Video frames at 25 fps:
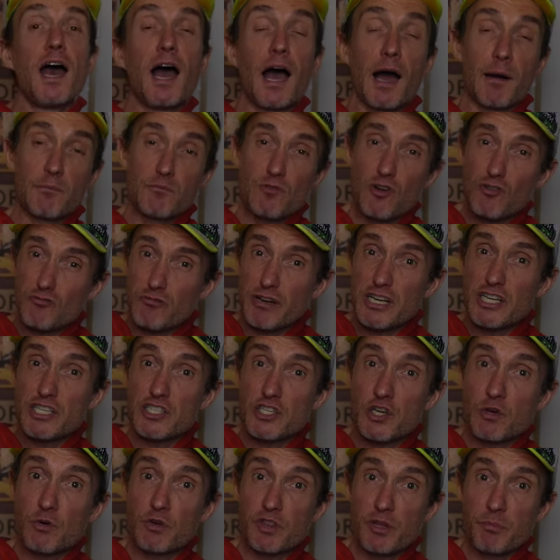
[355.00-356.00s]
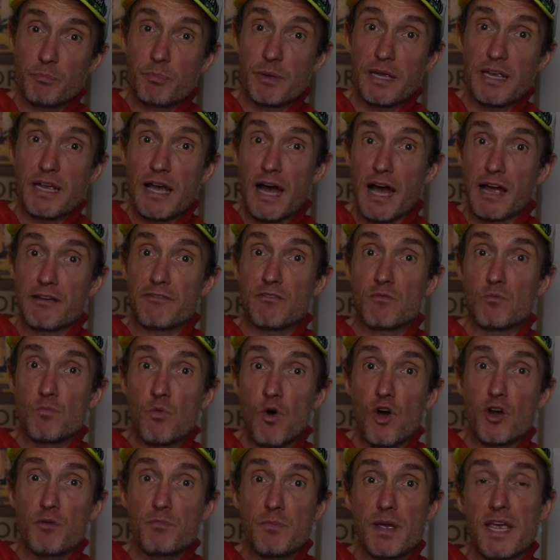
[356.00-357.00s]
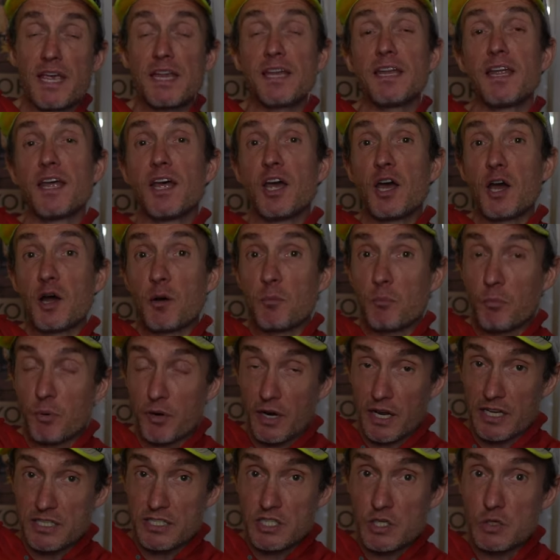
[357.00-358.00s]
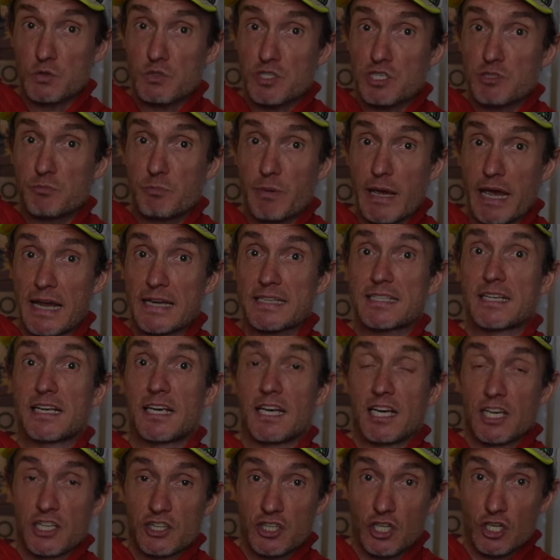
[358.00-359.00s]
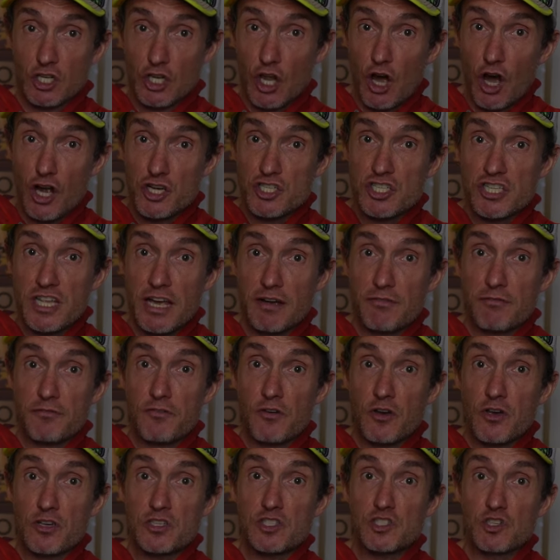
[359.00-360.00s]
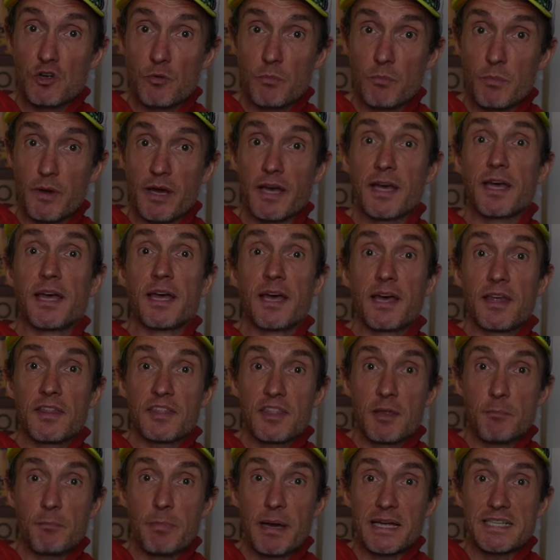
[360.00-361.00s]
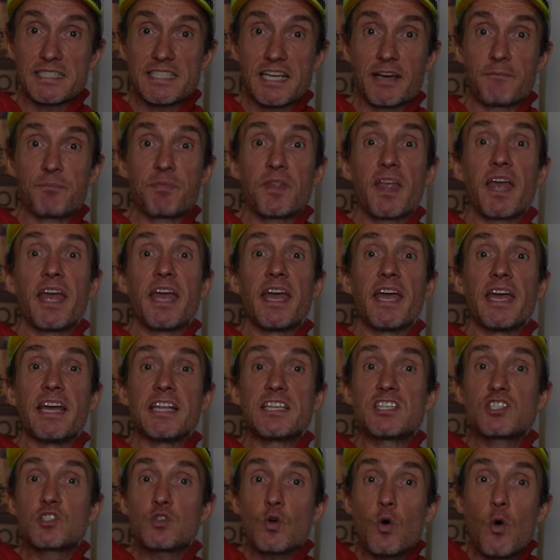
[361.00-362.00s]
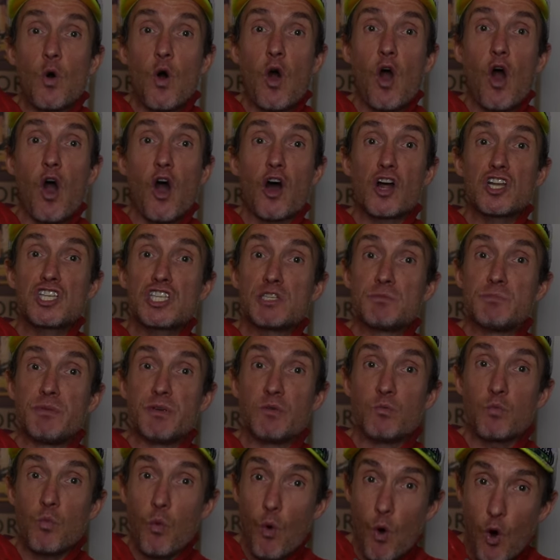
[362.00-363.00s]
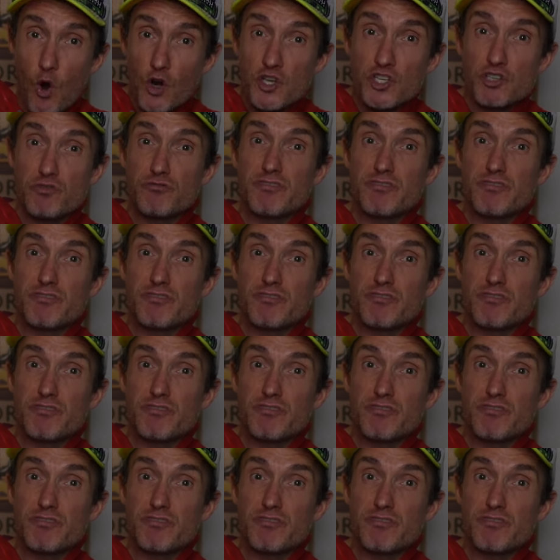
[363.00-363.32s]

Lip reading: I'm not really sure what the B-1 mean, but I do suspect the larger that first number, the better. It's so hard to be water